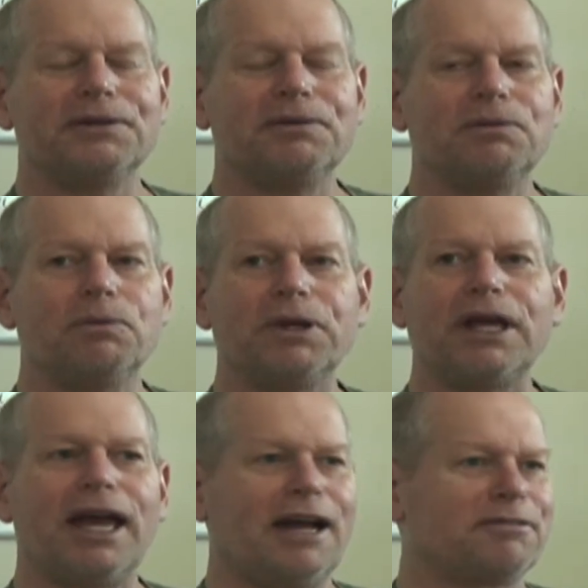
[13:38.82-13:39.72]
we
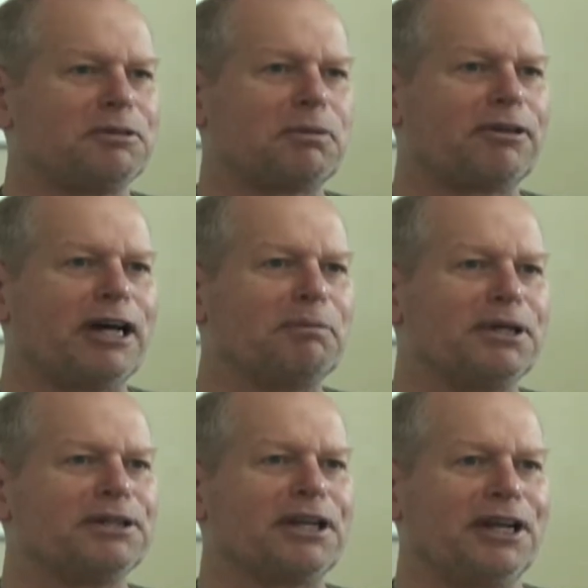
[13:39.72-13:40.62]
have to provide
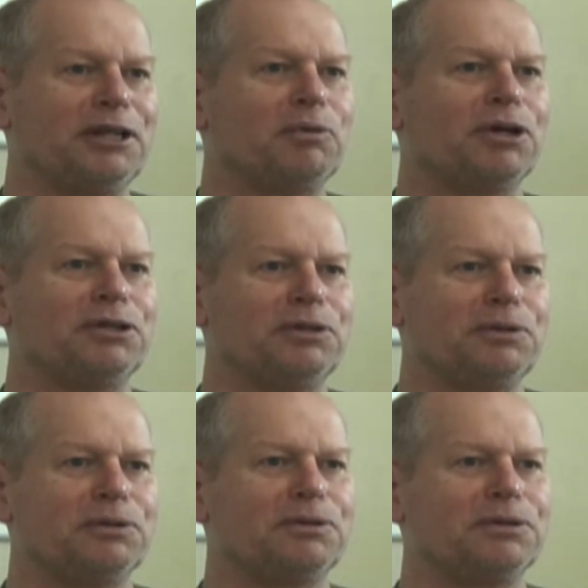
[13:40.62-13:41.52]
beer to anyone
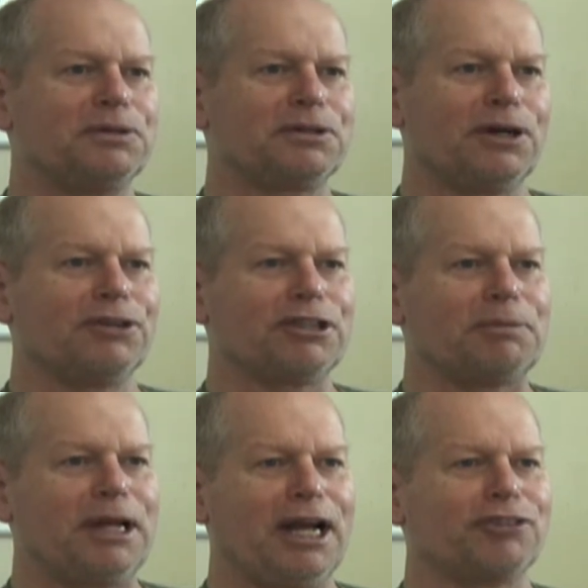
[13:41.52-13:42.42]
who calls
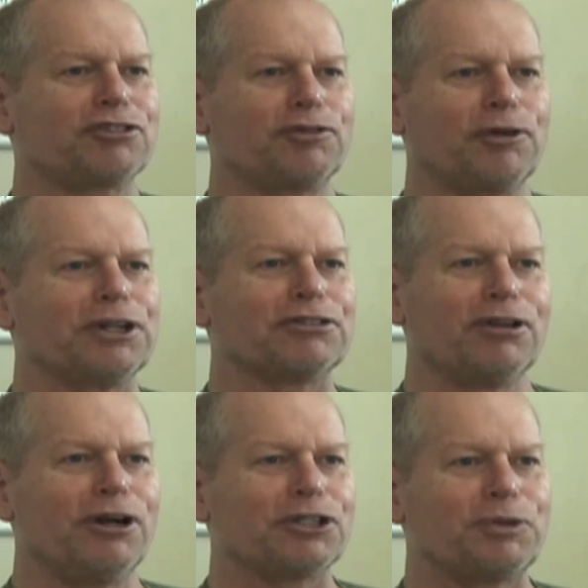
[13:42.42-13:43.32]
up and asks for it as
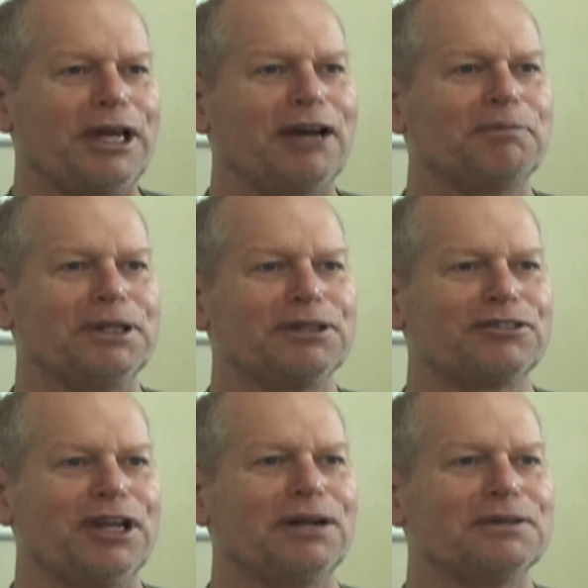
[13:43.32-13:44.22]
long as we have beer to
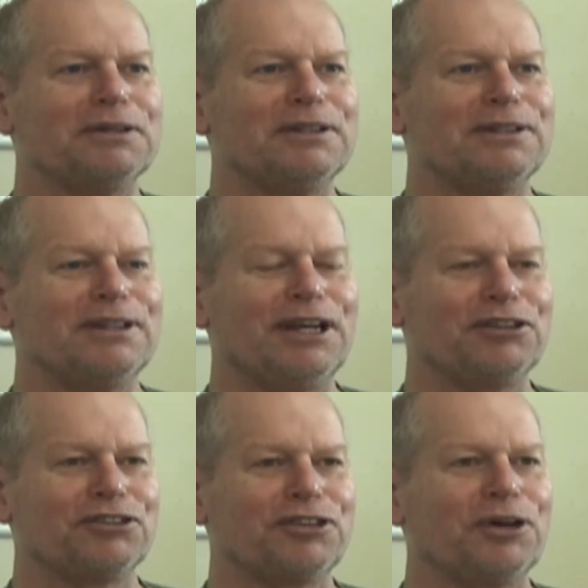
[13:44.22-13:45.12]
sell.
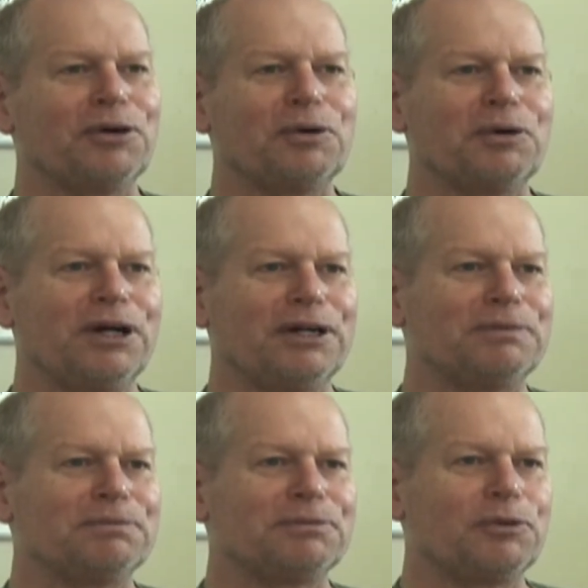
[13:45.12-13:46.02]
And so
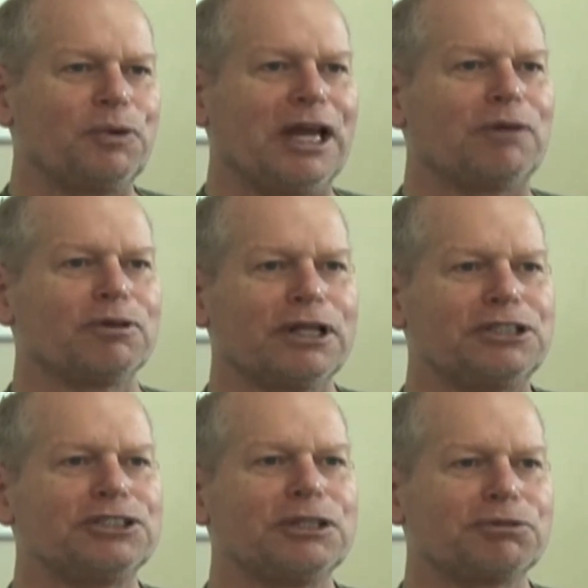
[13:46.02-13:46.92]
um, we have
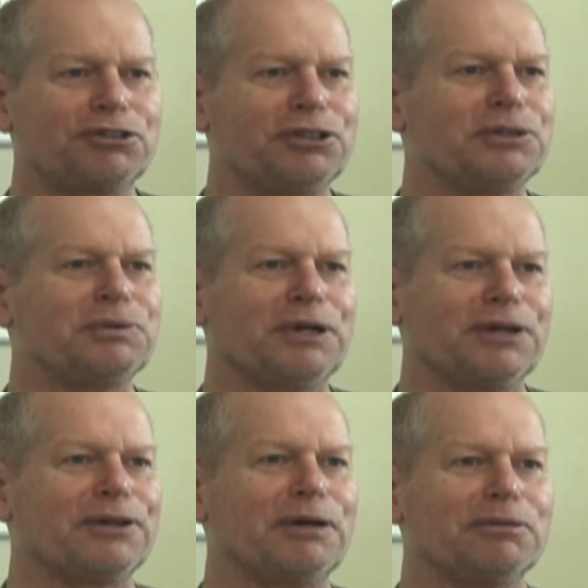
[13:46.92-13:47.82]
relationships too
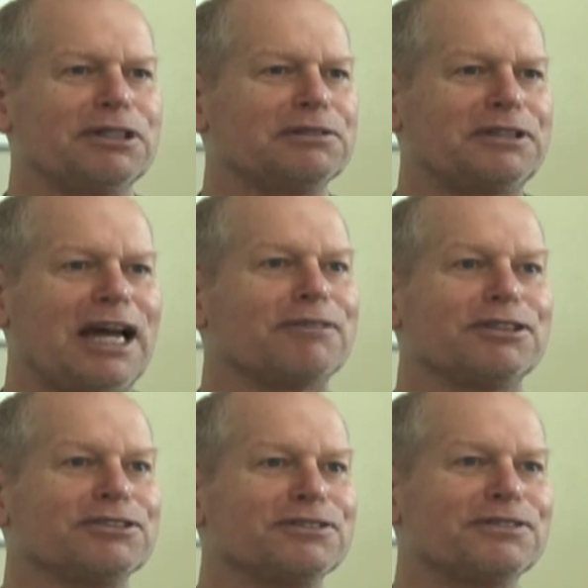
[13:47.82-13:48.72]
with a number of
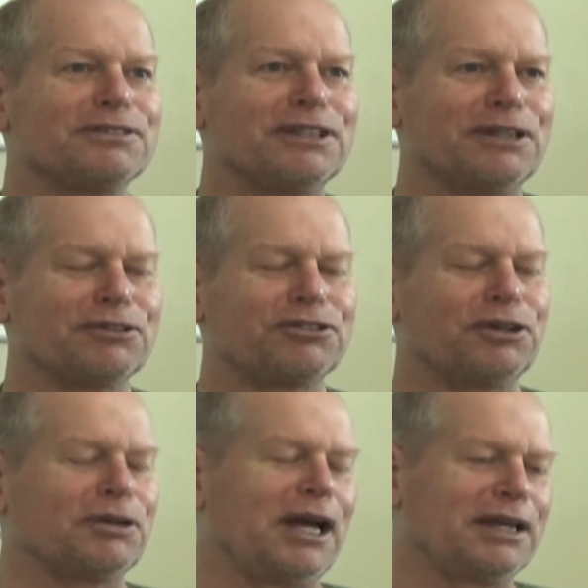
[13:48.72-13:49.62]
taverns. Mm-hmm. You know,
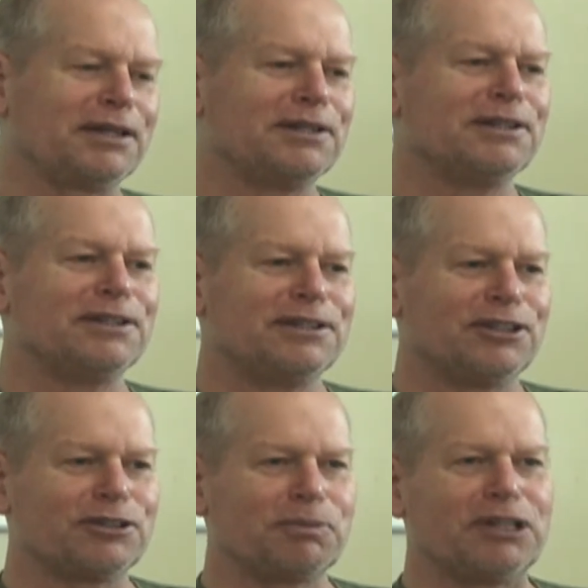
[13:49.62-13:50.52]
so like
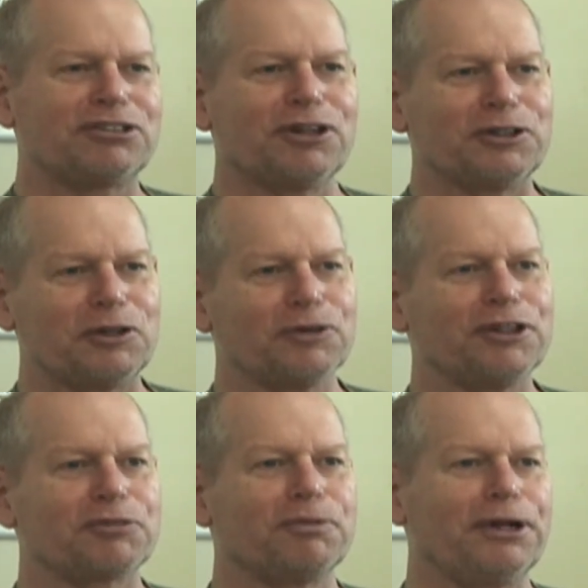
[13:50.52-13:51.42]
there's a place called the Gold
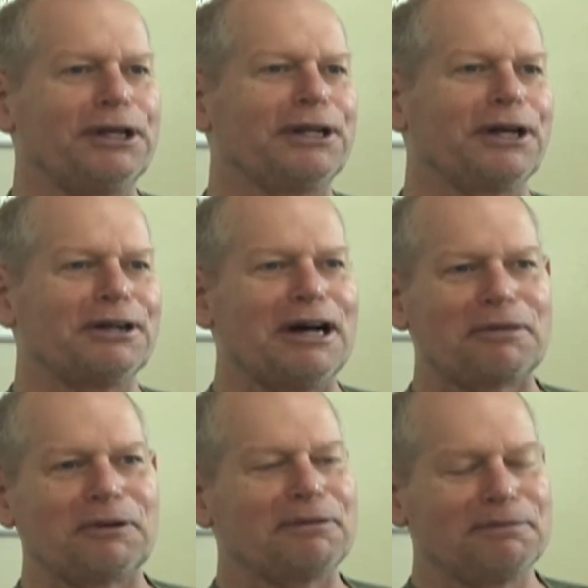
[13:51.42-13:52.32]
Dust Meridian on
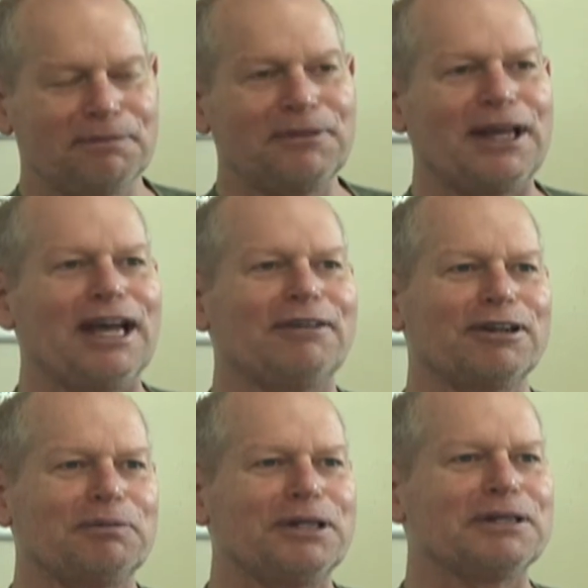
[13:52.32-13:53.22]
Hawthorne. They have
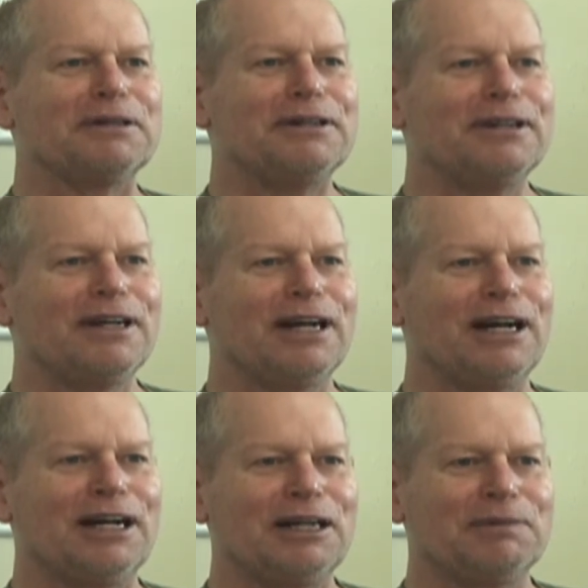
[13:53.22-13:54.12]
our beer.
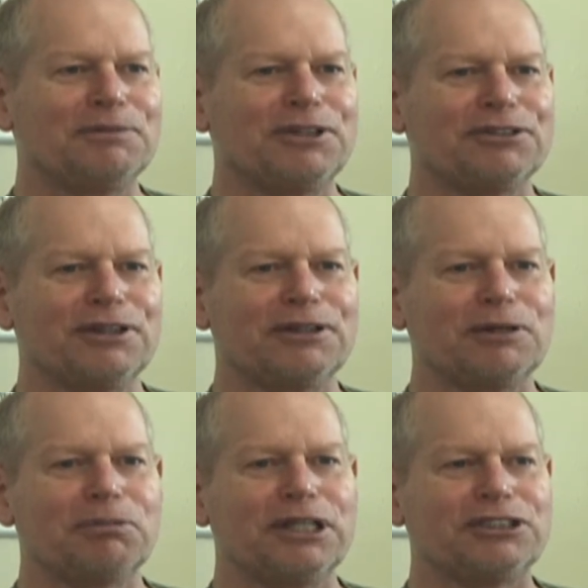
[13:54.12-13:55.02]
Um, there's a
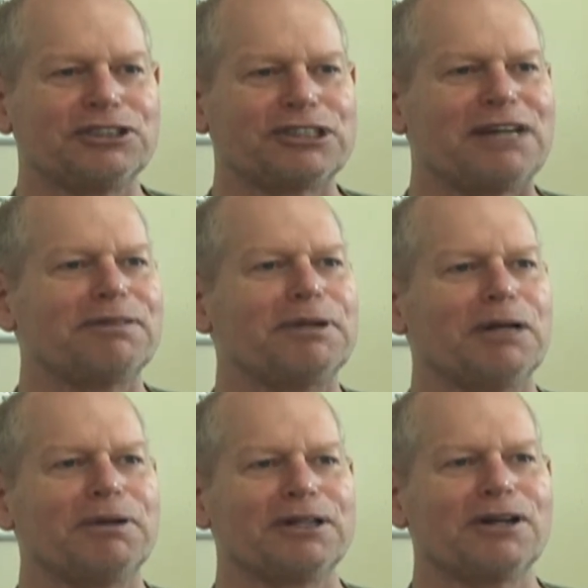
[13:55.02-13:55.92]
little place just off of
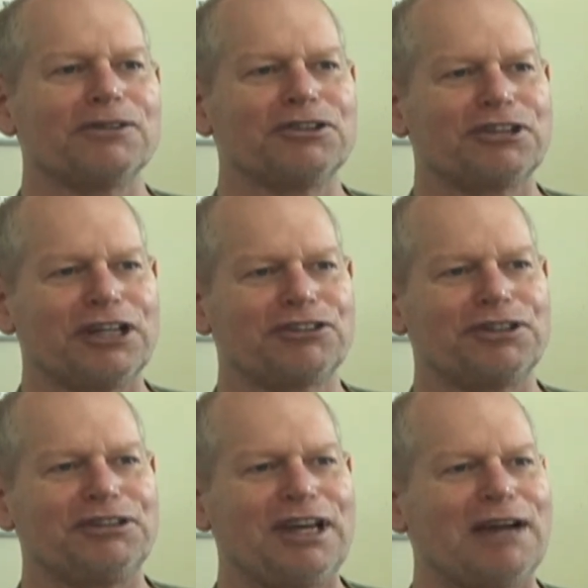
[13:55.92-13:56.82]
Belmont called the Side
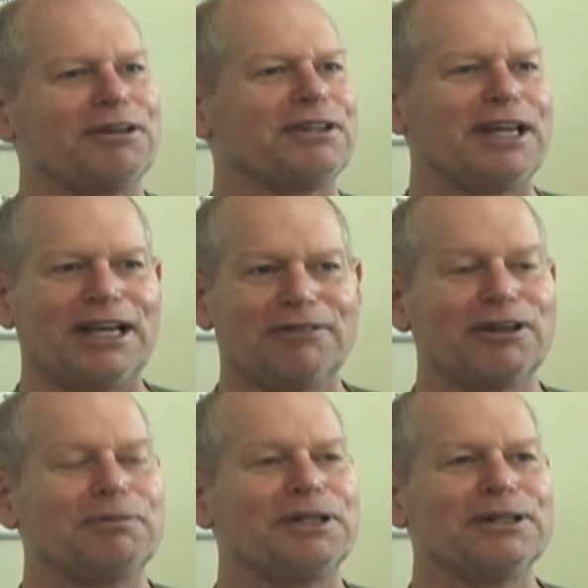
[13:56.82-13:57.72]
Street Tavern. They have
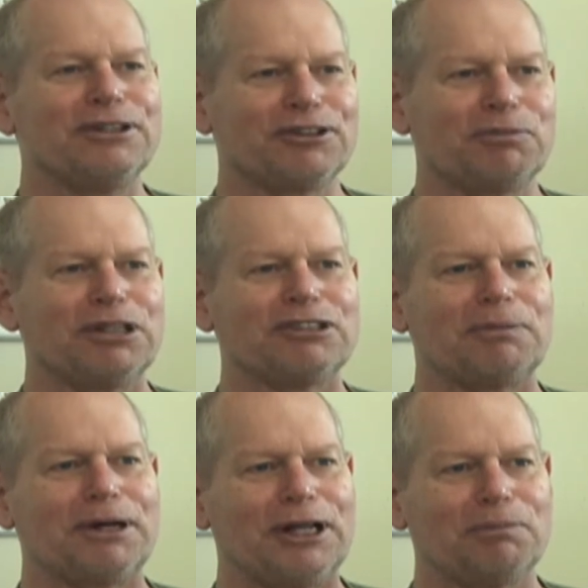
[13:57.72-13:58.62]
our beer. And there's a place
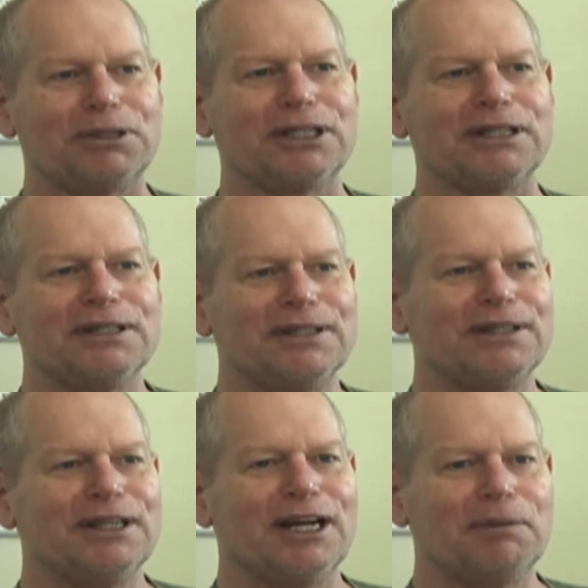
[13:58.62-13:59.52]
up on Alberta,
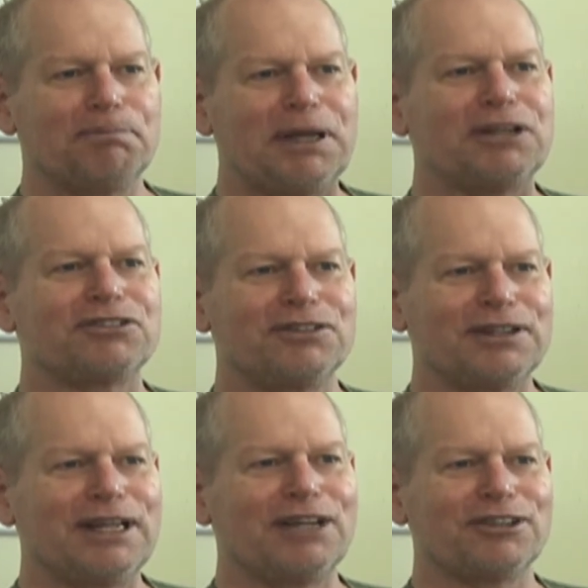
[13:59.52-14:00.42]
uh, Binks,
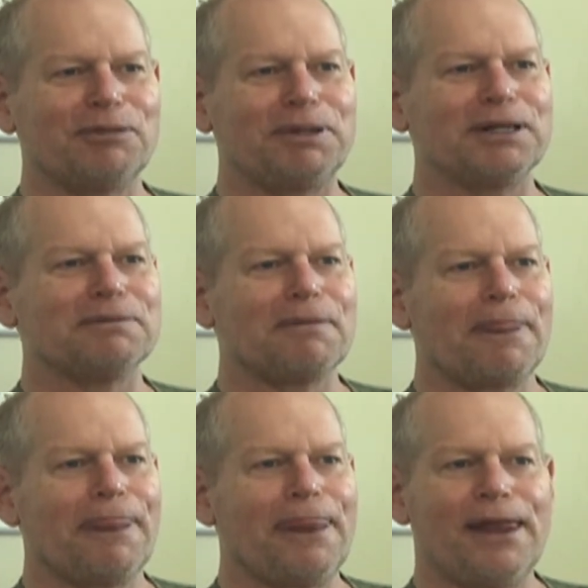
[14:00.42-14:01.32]
that has our beer.
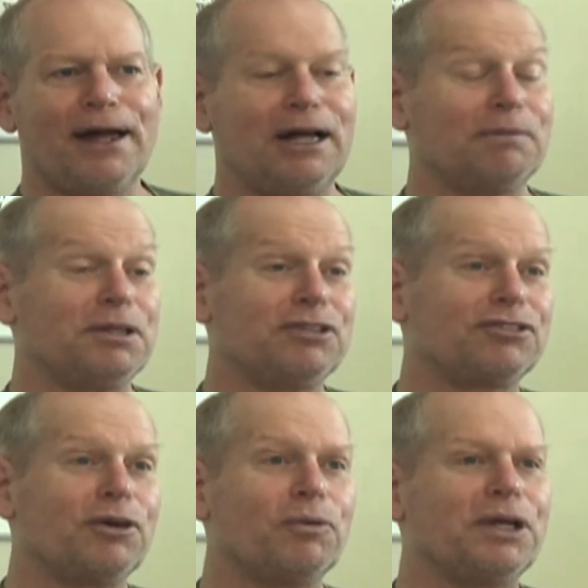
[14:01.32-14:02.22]
Um, and
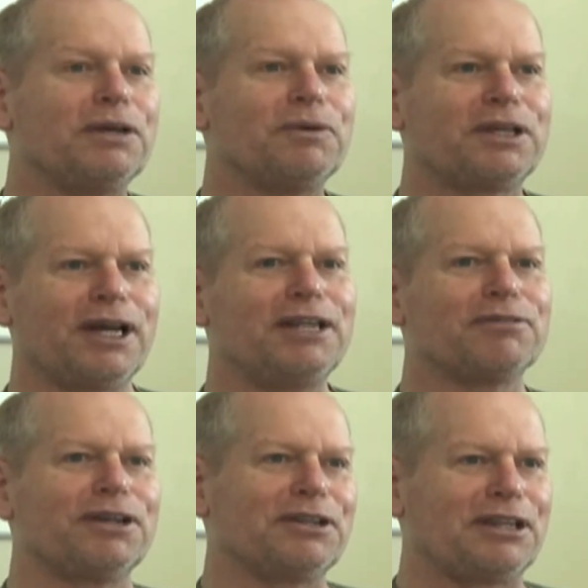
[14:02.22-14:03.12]
so we, we kind
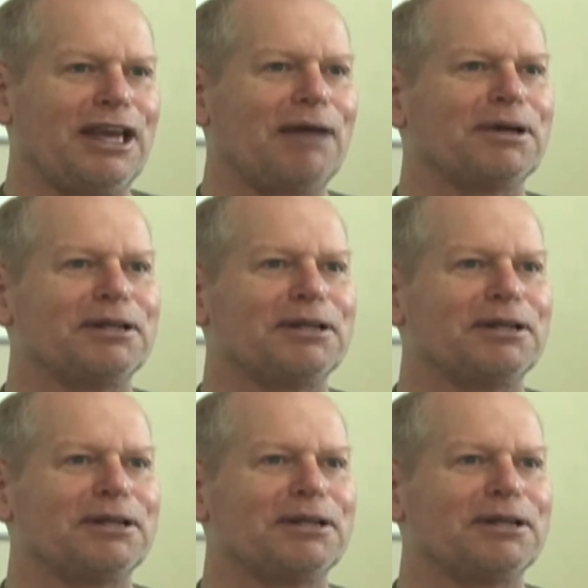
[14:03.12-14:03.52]
of run the gamut